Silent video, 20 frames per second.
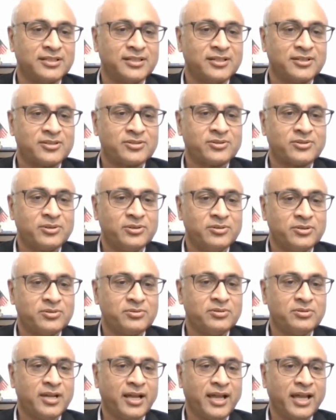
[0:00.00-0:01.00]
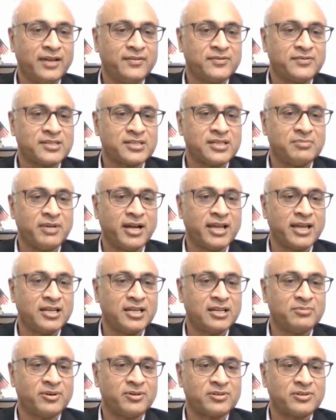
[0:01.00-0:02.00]
So you should have some idea
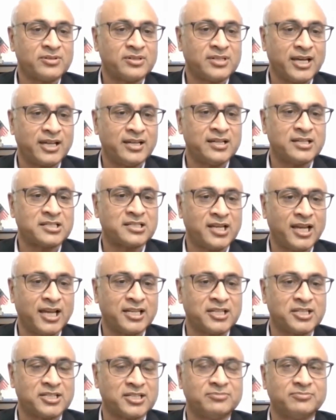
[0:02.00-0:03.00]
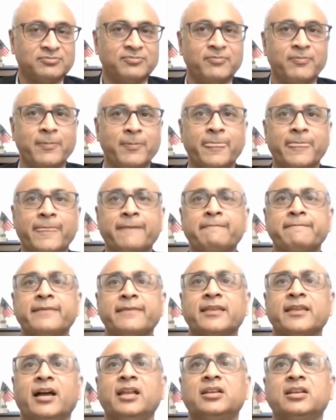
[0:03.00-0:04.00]
about your talent strategy.
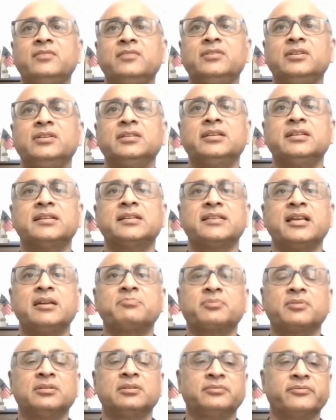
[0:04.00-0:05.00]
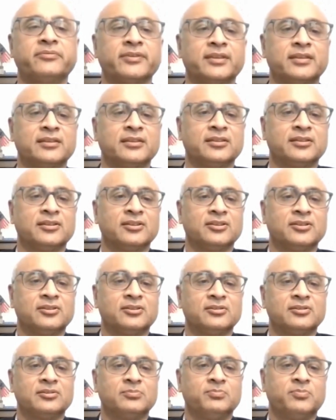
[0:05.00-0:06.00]
I'll give another example.
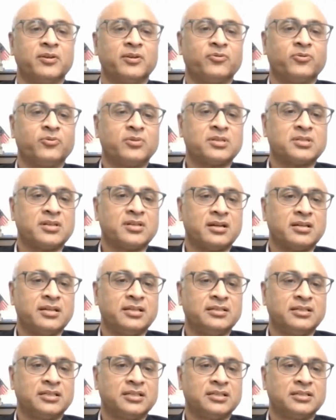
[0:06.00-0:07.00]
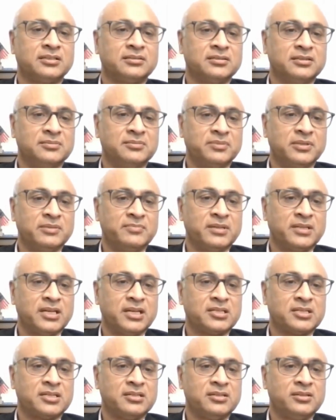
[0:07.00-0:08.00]
Before starting the
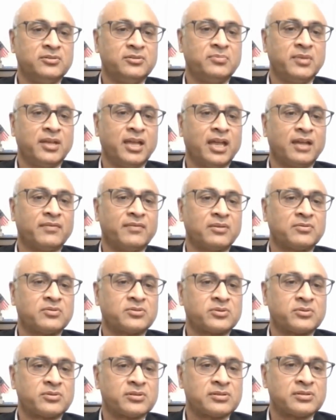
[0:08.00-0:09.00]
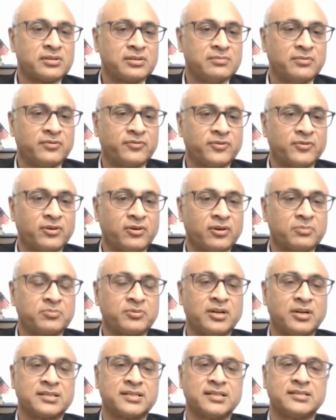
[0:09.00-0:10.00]
implementation, you may have outsourced some of your
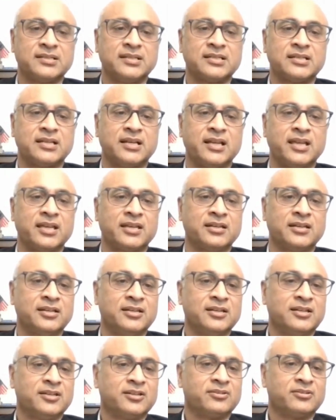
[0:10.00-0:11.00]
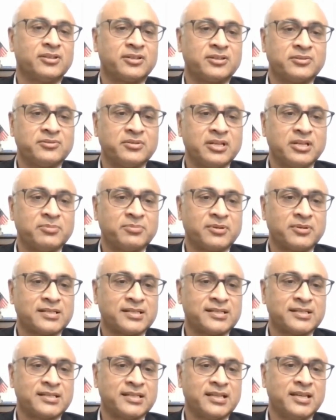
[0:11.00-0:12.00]
processes like recruiting
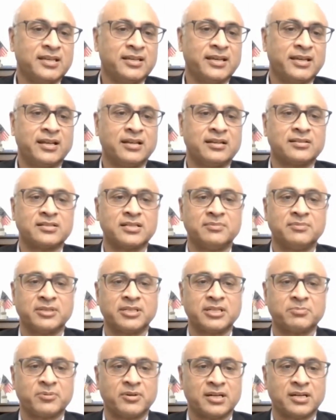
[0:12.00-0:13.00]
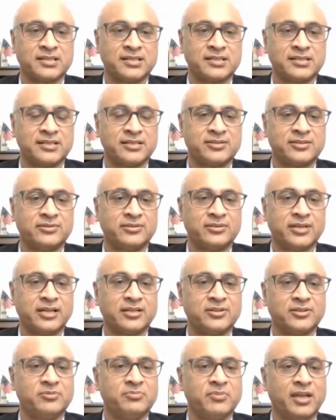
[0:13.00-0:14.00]
processing and some other processes, that
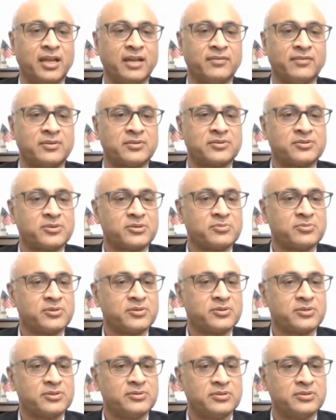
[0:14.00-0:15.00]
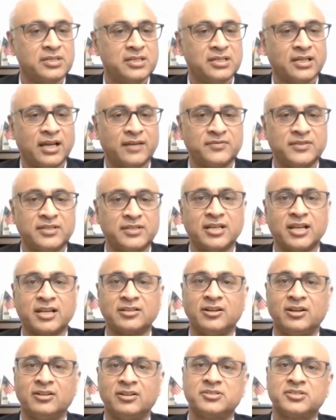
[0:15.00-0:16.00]
you may have outsourced because you didn't have the
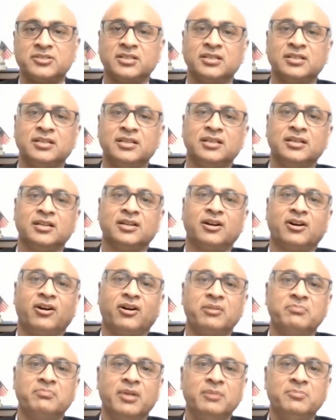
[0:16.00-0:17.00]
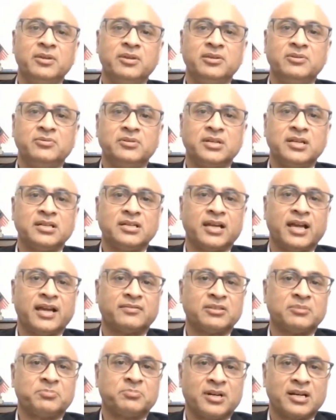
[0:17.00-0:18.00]
technology, or maybe you didn't have
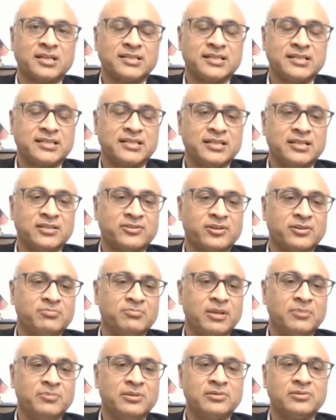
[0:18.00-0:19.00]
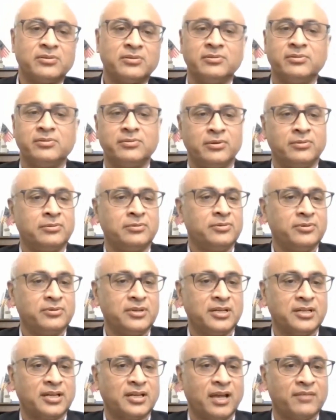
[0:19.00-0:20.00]
the processes, or maybe you
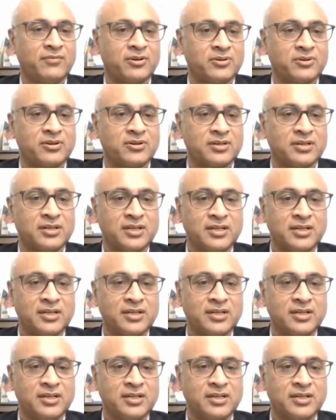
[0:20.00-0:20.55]
didn't have a good,